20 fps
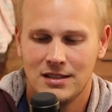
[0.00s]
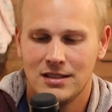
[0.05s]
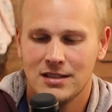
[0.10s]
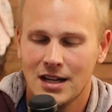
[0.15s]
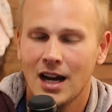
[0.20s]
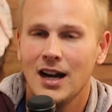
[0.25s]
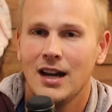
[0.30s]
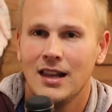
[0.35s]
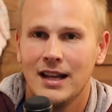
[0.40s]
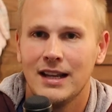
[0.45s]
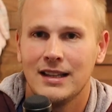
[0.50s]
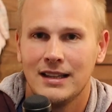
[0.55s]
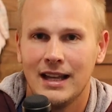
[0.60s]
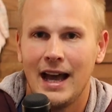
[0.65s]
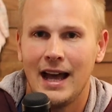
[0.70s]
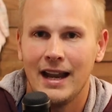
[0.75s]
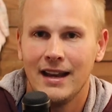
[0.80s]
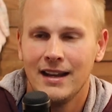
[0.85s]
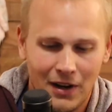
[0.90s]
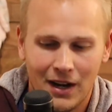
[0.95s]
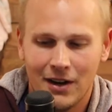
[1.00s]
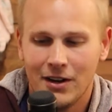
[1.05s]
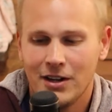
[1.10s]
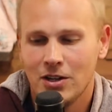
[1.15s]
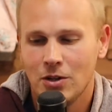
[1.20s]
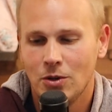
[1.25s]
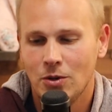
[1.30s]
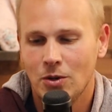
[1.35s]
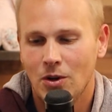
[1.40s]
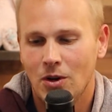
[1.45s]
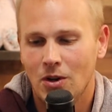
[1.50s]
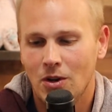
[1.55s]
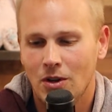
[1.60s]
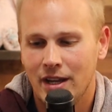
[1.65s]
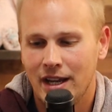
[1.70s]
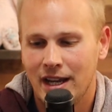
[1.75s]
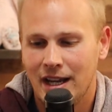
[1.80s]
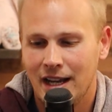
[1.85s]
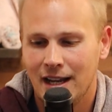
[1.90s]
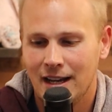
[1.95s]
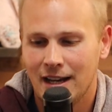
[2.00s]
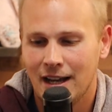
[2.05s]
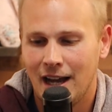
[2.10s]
It's kind of like that. Very cool. And